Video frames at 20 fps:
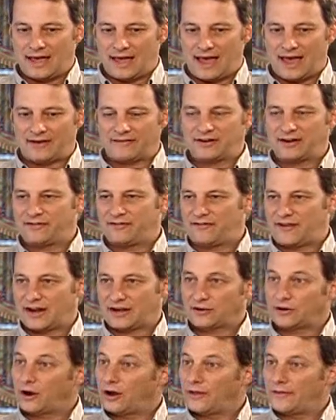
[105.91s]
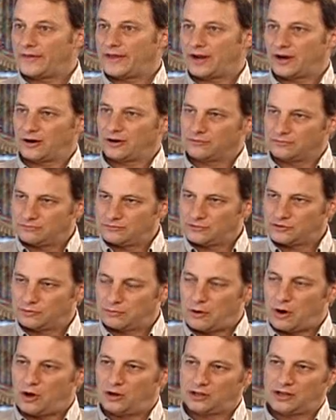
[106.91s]
have an effect on their
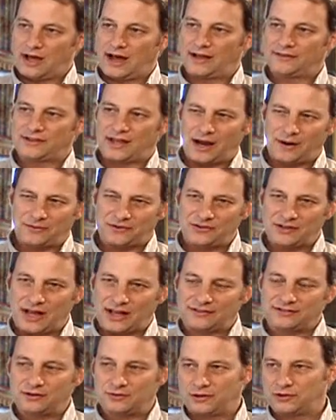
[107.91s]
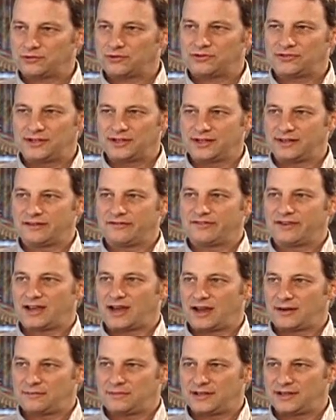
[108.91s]
small lives. I was not so interested in the
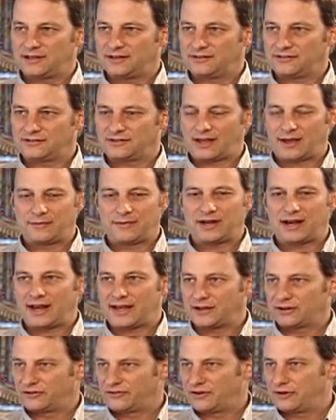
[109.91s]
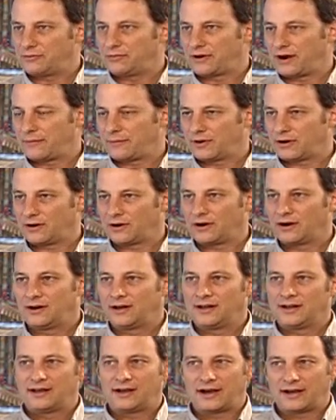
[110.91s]
VIPs. I mean, I interviewed Bremer,
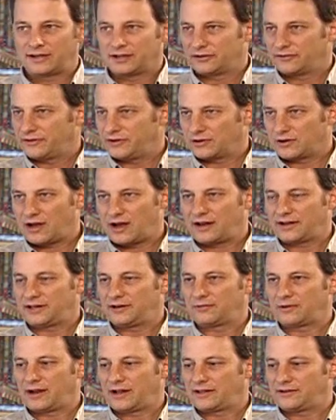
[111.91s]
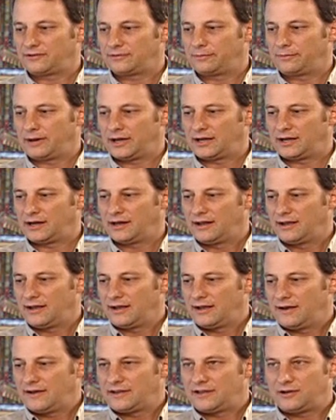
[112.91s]
I interviewed Condi Rice, but
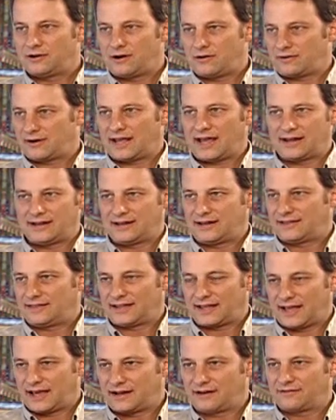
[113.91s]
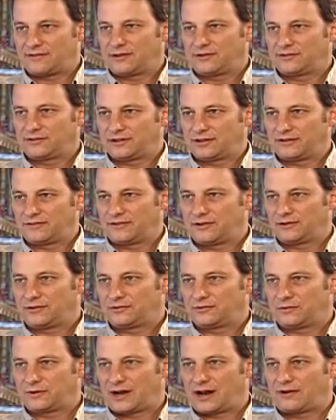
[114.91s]
you don't get anything out of those
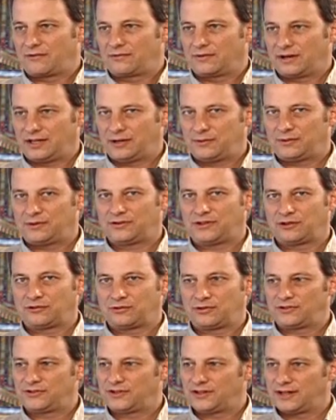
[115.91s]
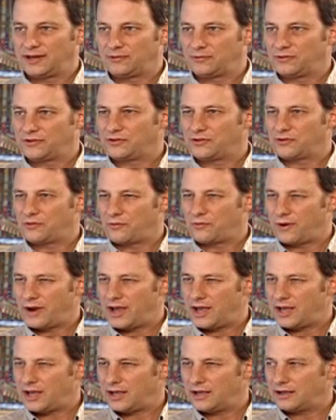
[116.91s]
interviews. What I really was interested in was the
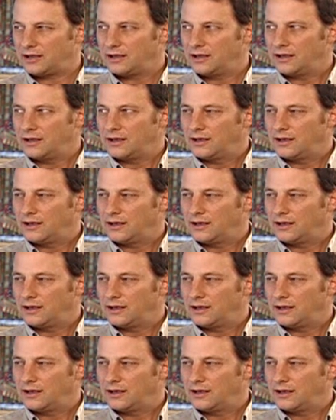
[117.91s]
way